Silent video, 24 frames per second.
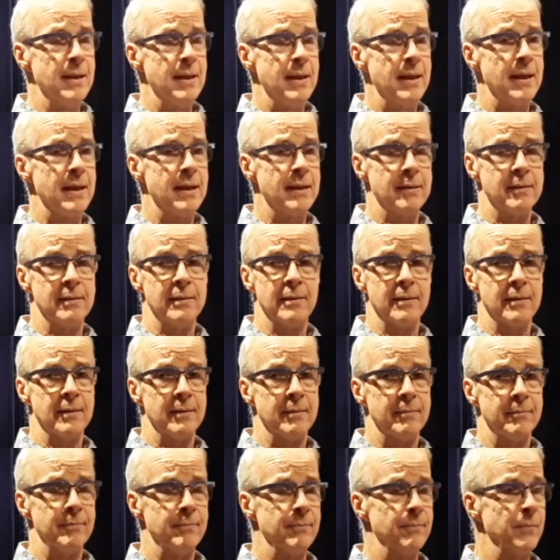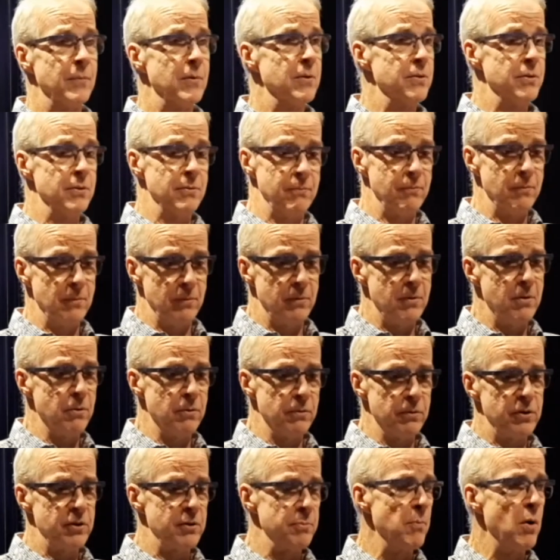and there's
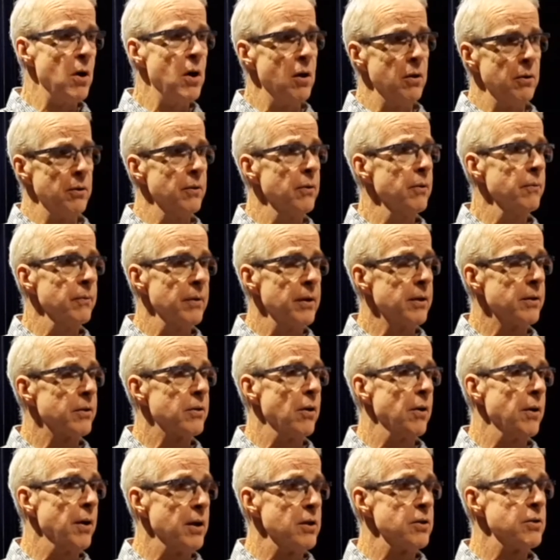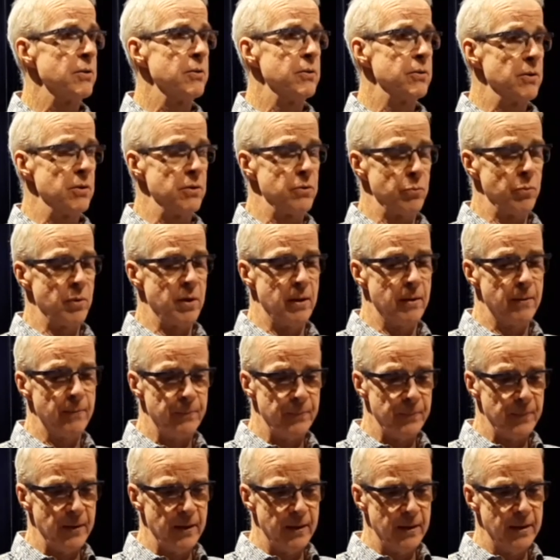either smaller incarnations as well.
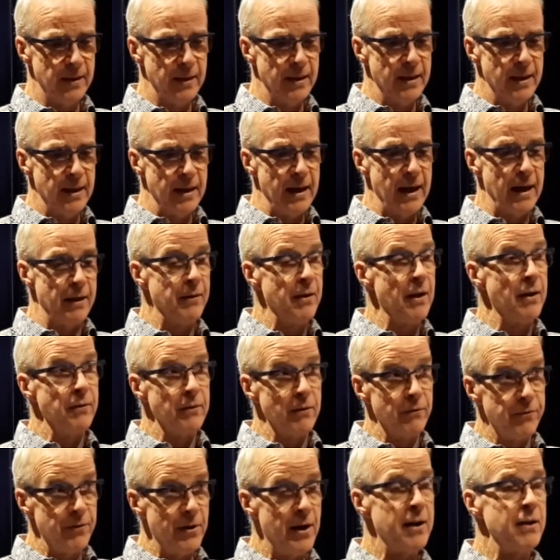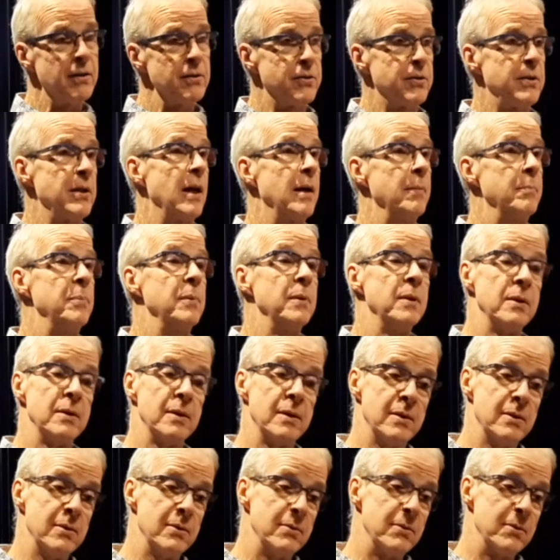And then the final step
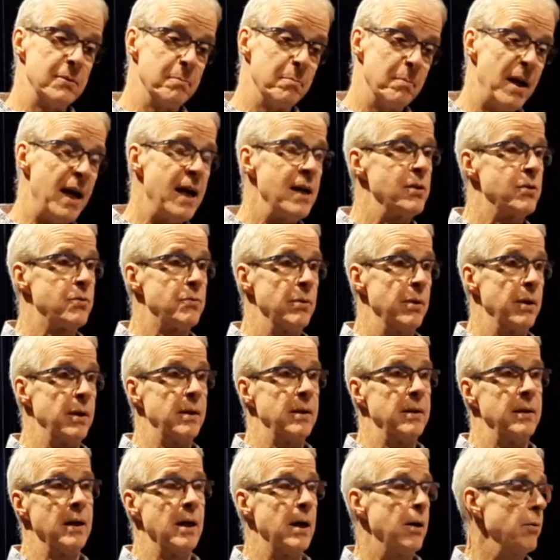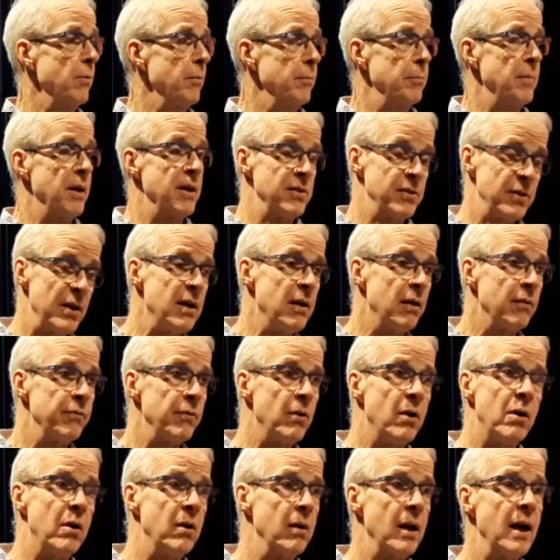is mastering. Now, myself,
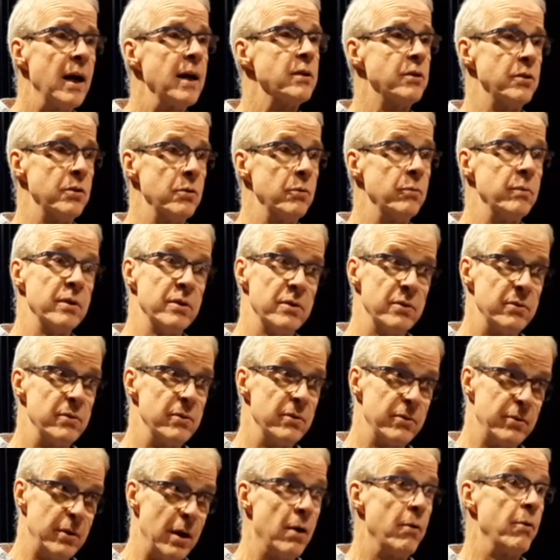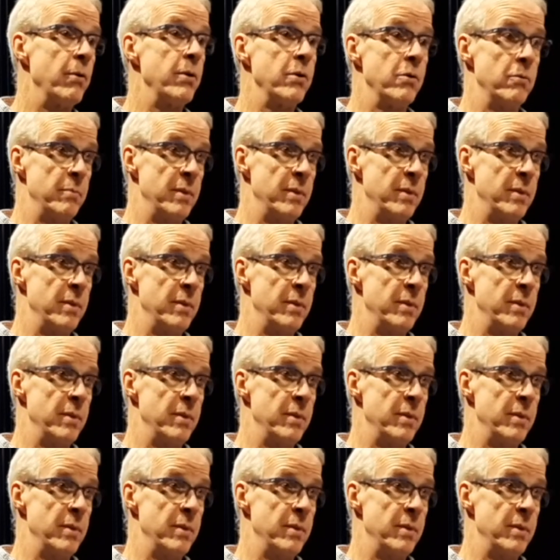all I do is stereo